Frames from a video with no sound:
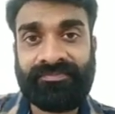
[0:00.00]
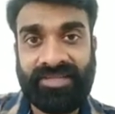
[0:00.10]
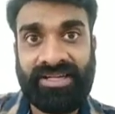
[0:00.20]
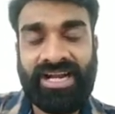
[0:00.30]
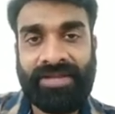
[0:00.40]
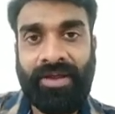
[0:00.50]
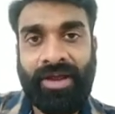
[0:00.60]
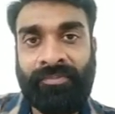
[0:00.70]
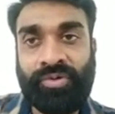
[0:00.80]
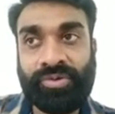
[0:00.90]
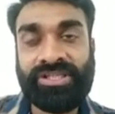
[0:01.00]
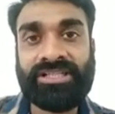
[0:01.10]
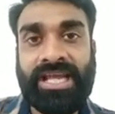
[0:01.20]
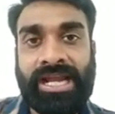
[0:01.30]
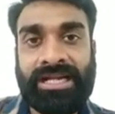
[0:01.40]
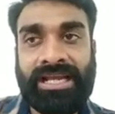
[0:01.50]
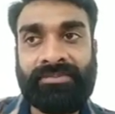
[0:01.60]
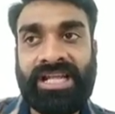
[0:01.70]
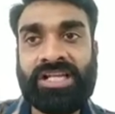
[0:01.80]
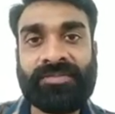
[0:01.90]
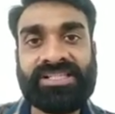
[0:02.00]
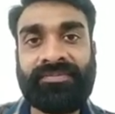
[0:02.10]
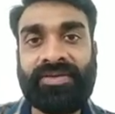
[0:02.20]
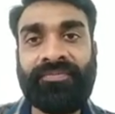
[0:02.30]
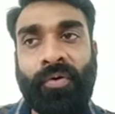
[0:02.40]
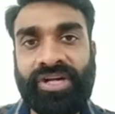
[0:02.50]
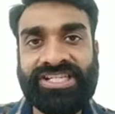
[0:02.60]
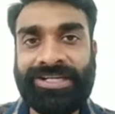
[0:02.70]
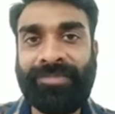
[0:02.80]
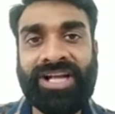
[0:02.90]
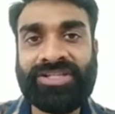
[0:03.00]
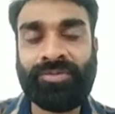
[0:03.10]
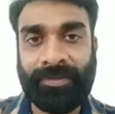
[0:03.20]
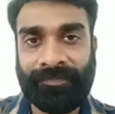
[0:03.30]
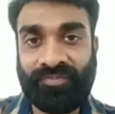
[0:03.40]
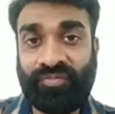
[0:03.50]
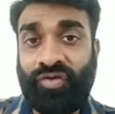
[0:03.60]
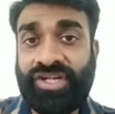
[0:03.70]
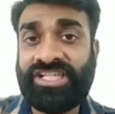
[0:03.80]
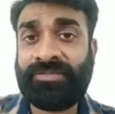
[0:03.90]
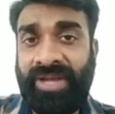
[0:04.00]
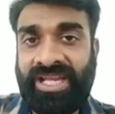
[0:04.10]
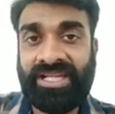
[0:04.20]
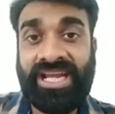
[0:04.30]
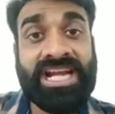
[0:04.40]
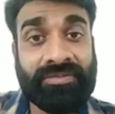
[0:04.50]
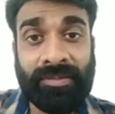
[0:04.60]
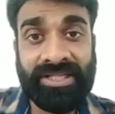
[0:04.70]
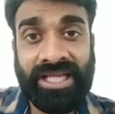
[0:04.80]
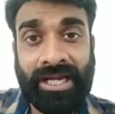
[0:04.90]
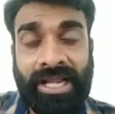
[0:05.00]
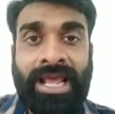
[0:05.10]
right? If I am using the ATM, then a specific 4-digit password, 4-digit PIN, it will be there.